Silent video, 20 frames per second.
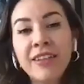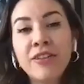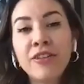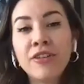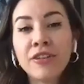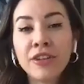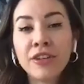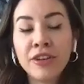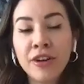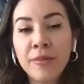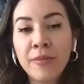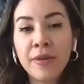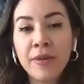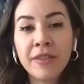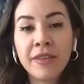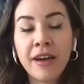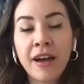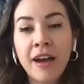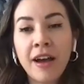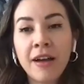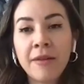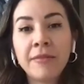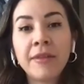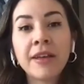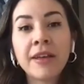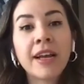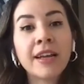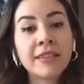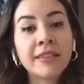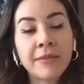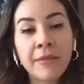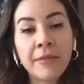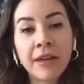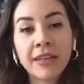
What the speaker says: I'll hook you up with, like I said,